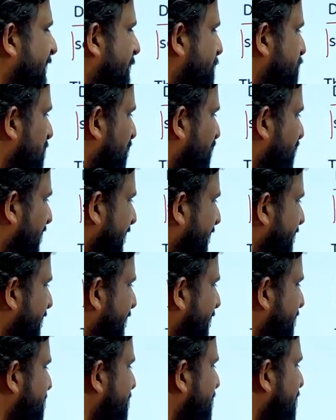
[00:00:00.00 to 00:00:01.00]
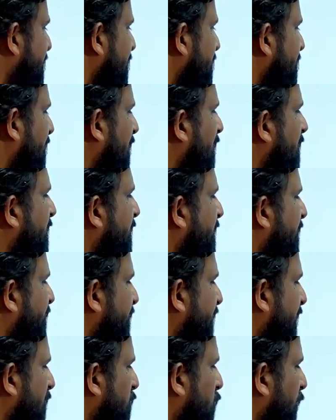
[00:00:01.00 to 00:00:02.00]
types of techniques. Third,
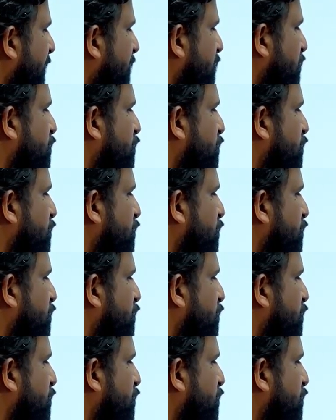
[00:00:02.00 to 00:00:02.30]
we are going to